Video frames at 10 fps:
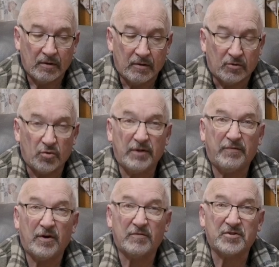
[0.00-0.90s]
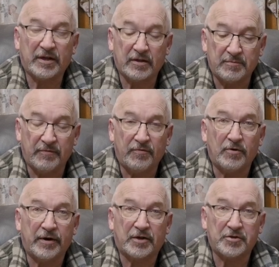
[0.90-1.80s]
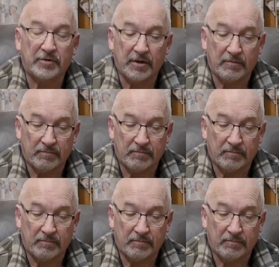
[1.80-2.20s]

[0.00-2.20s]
25 seconds before it actually